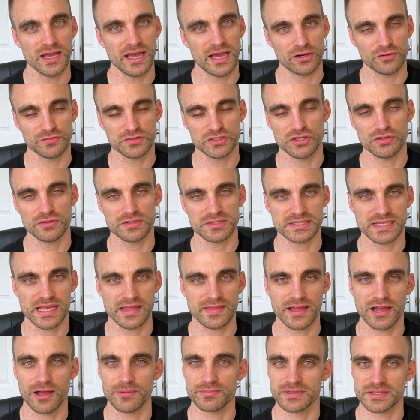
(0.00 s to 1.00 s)
And obviously you can set
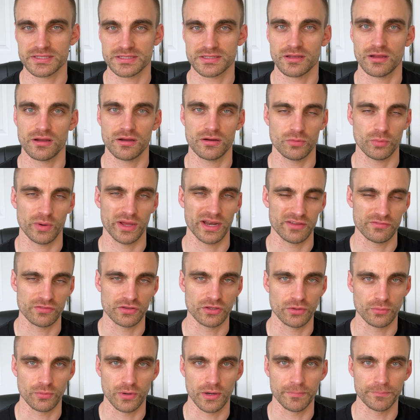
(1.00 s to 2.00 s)
that up to start whenever
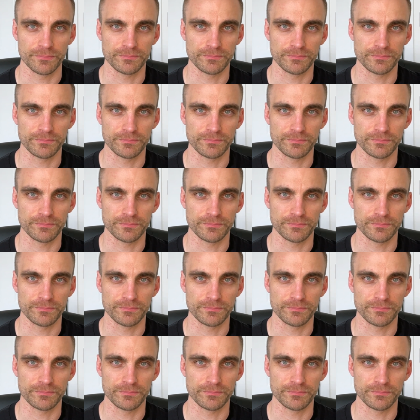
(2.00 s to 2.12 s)
you want.